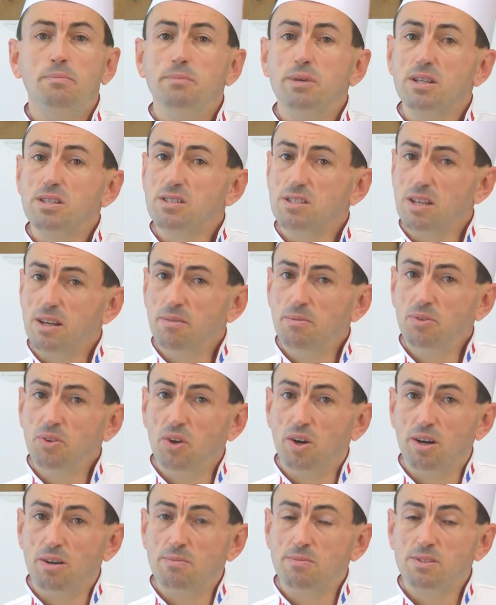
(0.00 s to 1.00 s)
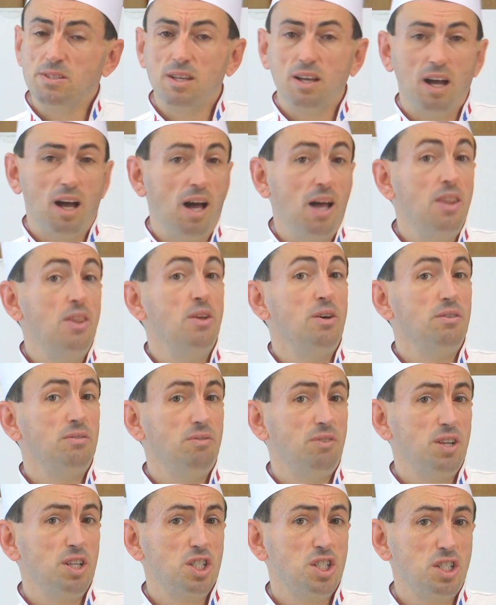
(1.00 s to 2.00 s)
but sometimes other
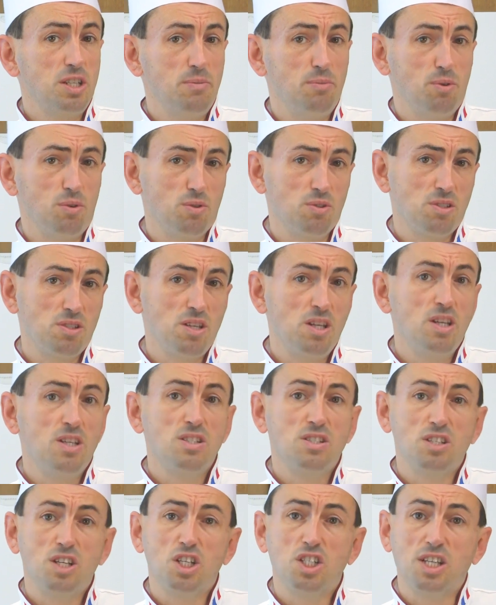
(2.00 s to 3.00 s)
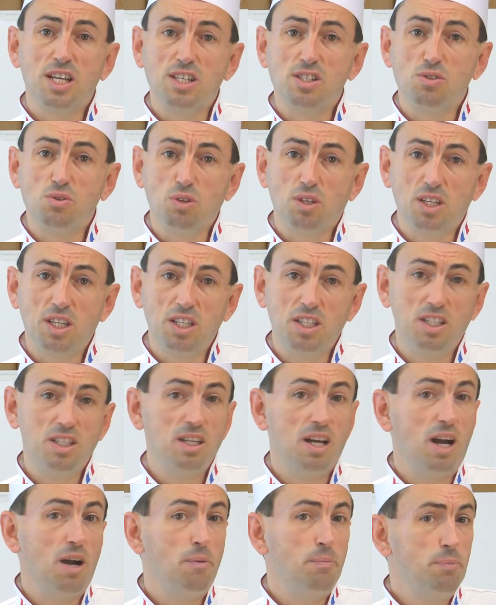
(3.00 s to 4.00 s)
vegetables such as
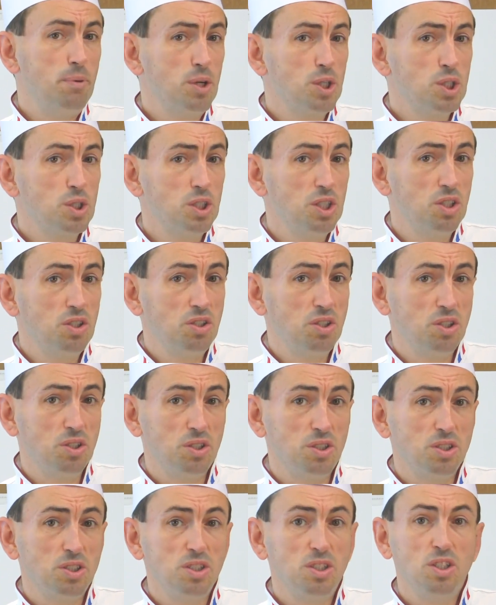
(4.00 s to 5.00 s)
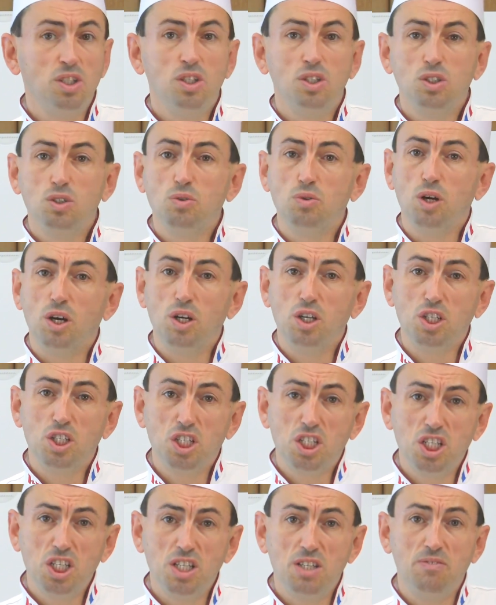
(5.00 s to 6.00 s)
zucchini are partially turned to
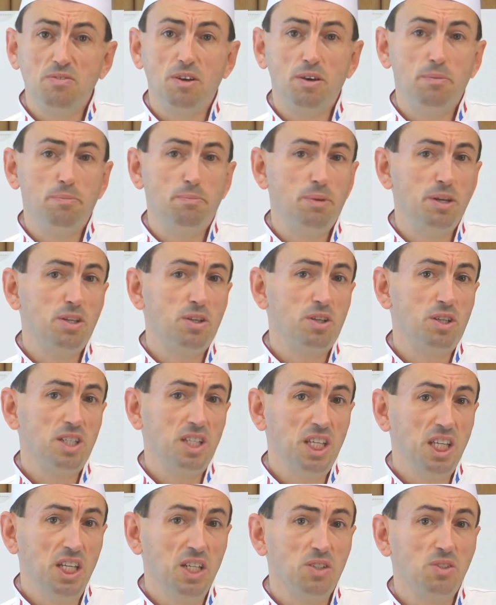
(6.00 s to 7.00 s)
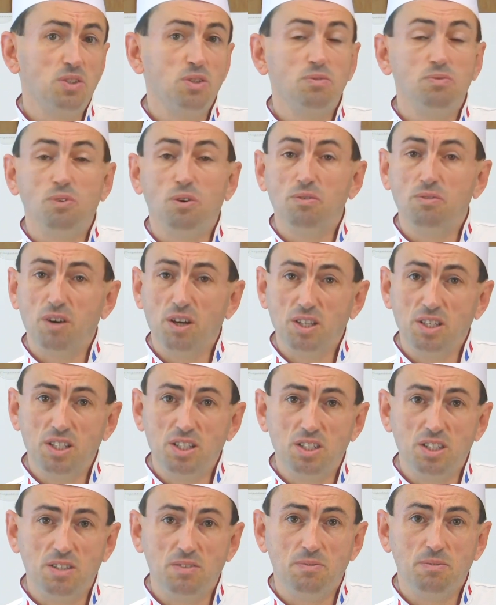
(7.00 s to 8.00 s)
achieve a better yield for
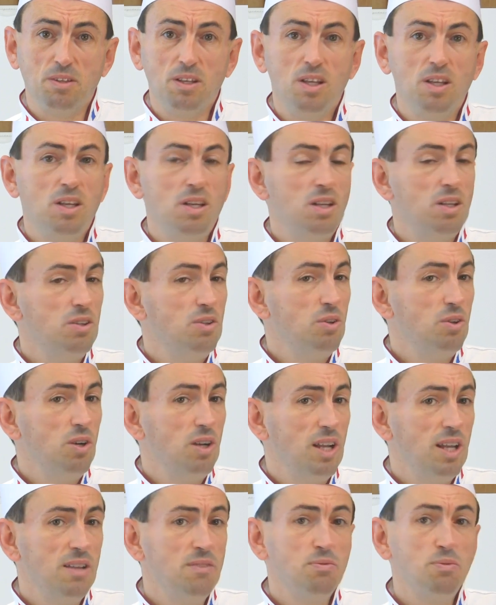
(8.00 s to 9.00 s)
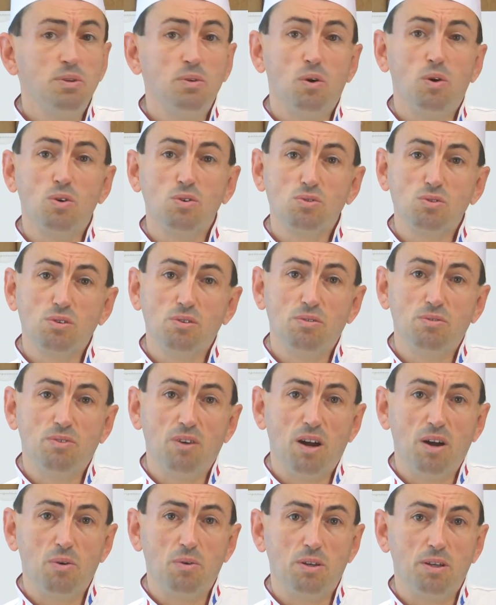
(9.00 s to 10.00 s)
variety. The length will also
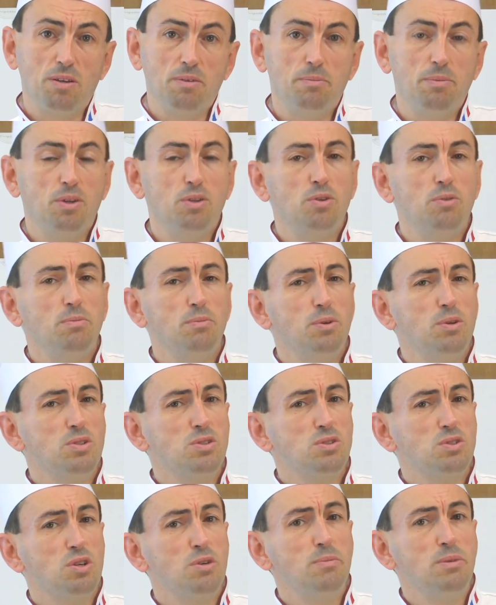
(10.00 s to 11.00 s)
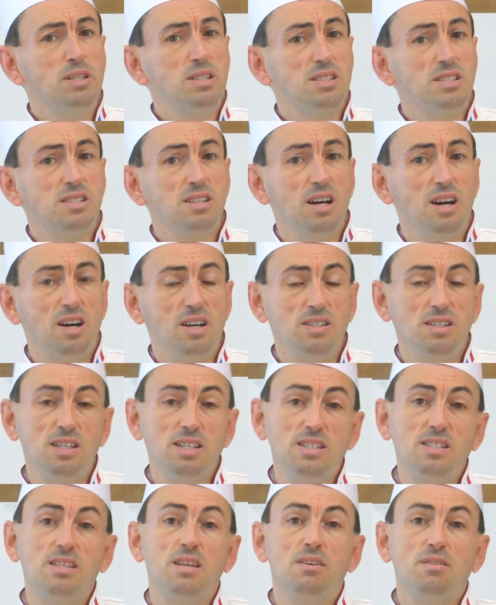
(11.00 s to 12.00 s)
vary, but the most common size
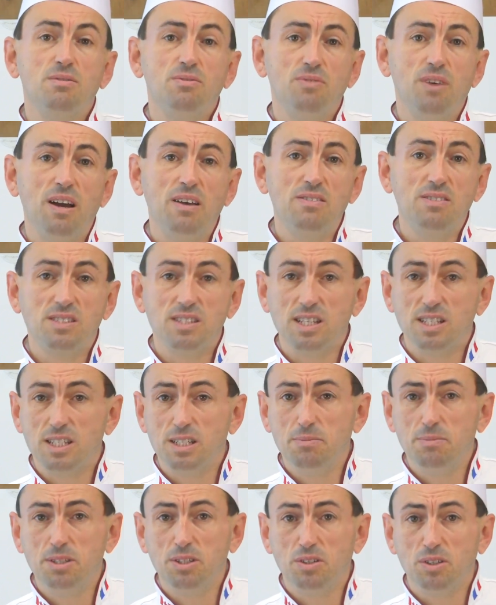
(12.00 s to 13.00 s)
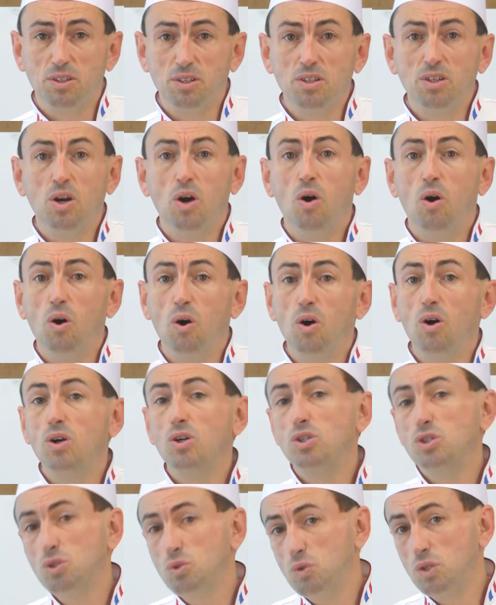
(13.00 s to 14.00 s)
is 5 cm or
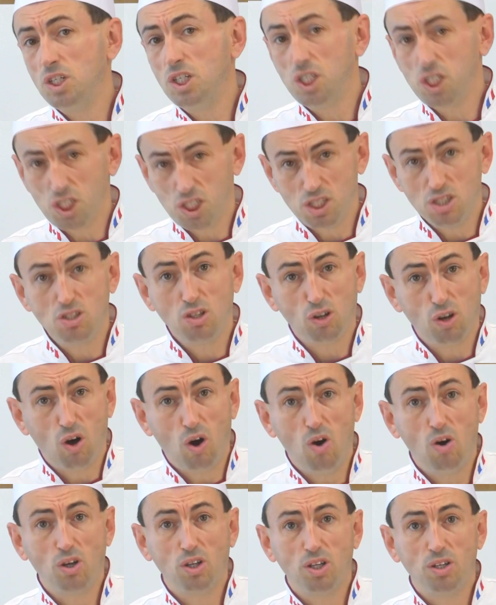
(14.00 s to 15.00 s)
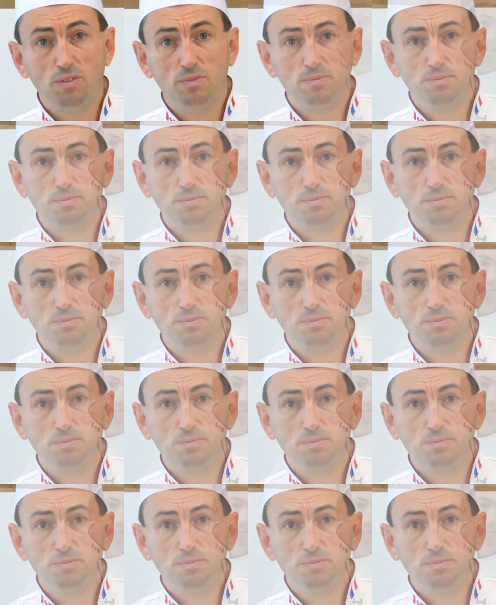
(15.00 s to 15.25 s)
2 inches long.